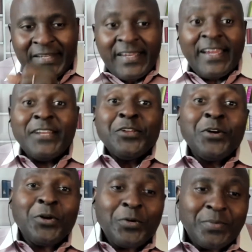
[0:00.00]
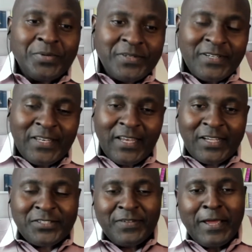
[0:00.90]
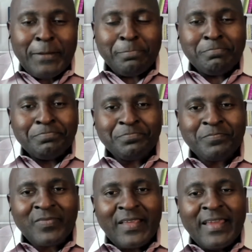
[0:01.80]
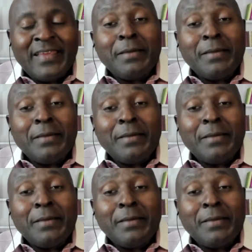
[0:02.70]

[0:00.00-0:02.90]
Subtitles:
In Europe, lots of them. In the